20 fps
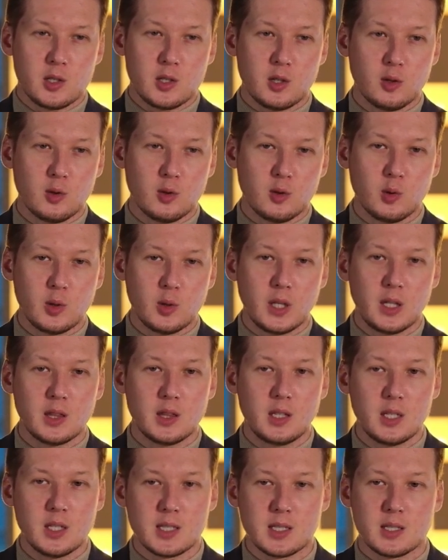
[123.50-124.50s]
So
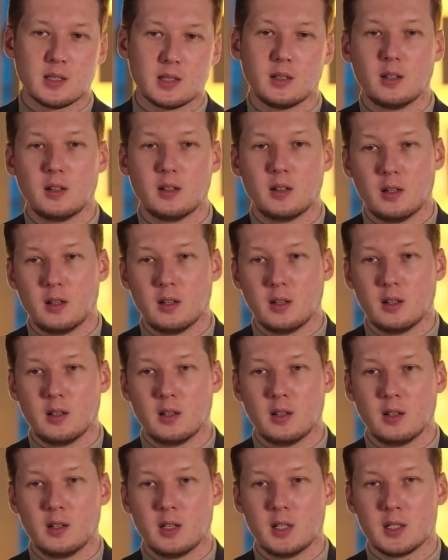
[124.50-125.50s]
in this
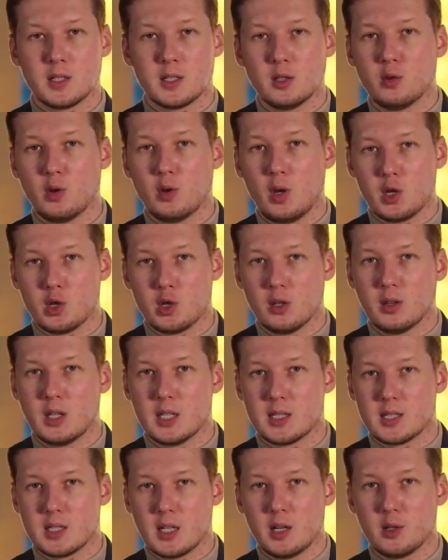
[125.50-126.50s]
situation,
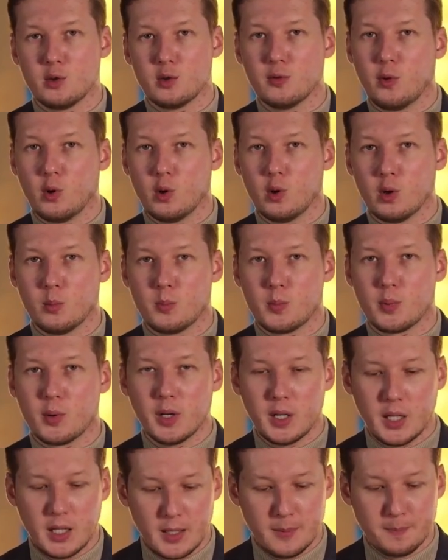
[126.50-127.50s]
they start to follow
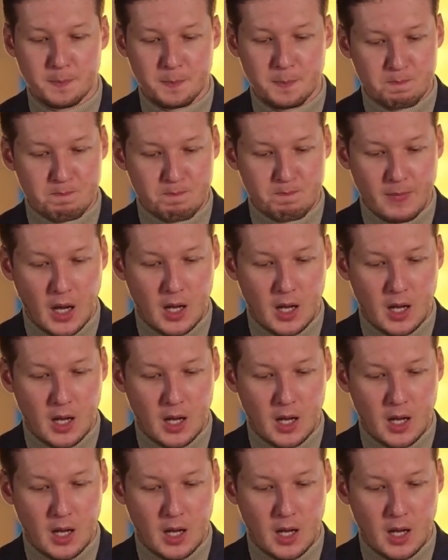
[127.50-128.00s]
pretty